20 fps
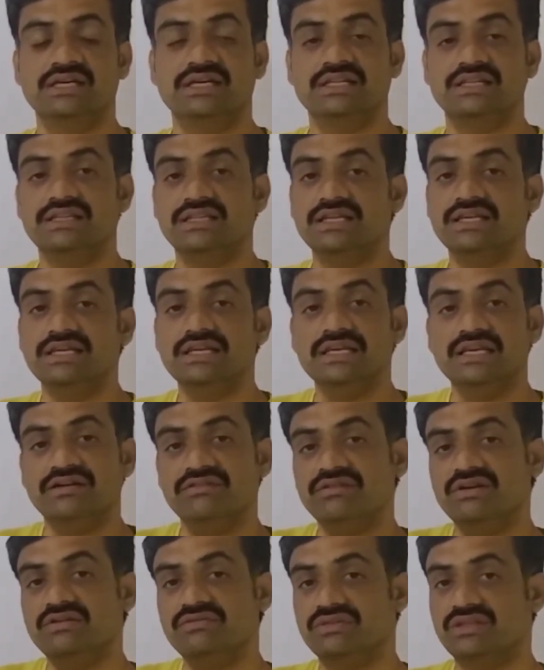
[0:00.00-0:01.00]
the
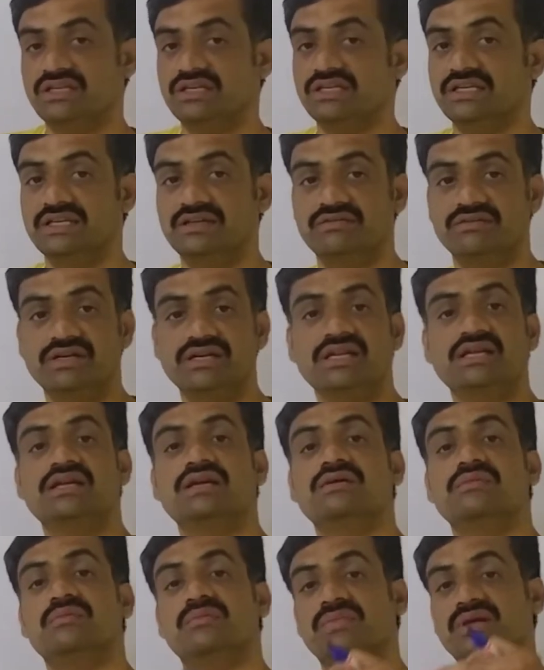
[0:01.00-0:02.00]
level of the
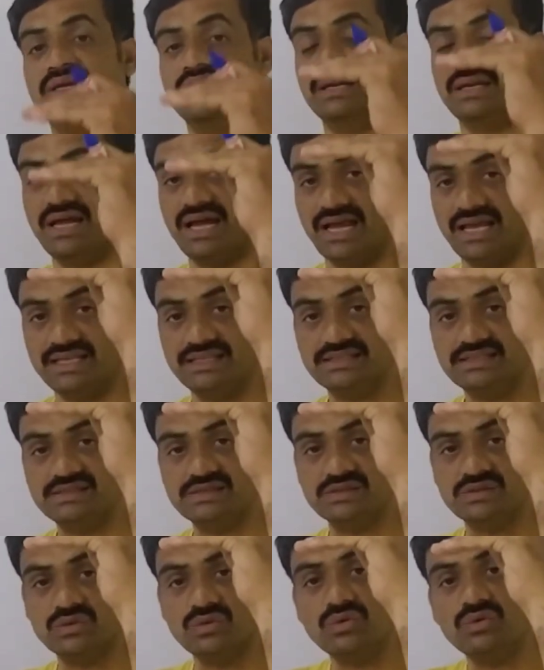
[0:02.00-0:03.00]
liquid may
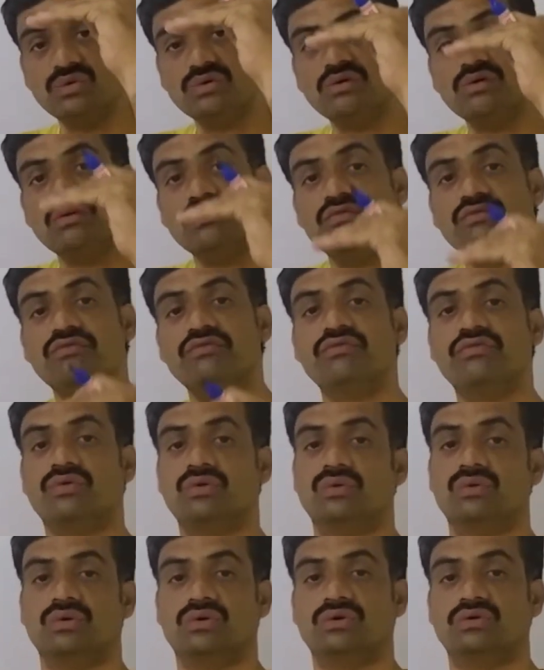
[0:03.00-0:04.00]
rise or
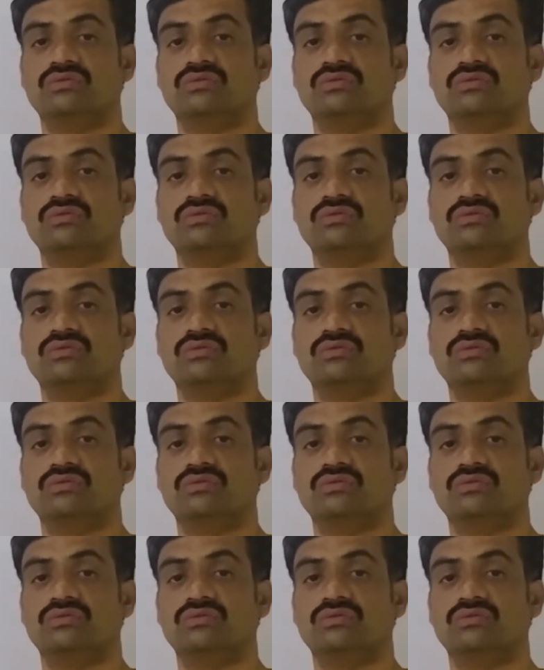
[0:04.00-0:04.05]
fall down,